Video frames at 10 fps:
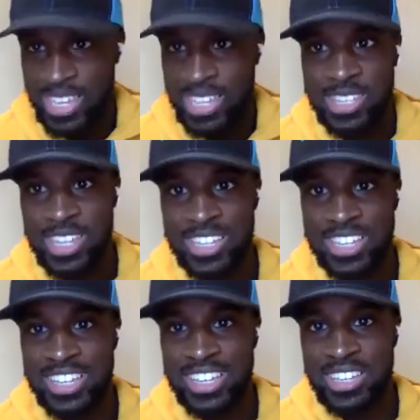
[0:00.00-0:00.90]

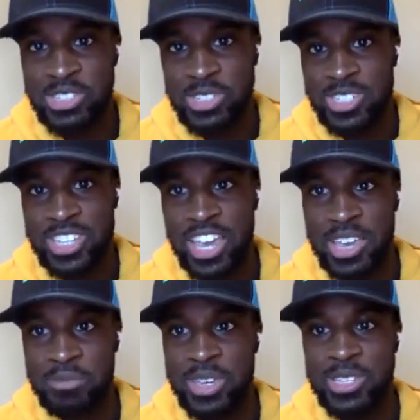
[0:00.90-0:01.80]
it just
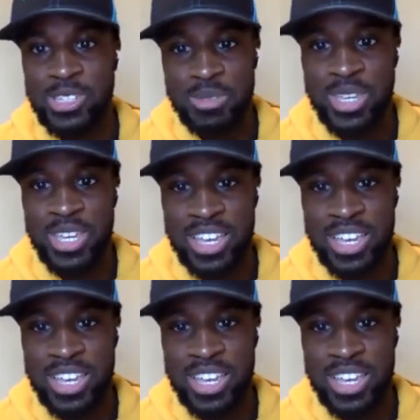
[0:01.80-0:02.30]
came easy to me.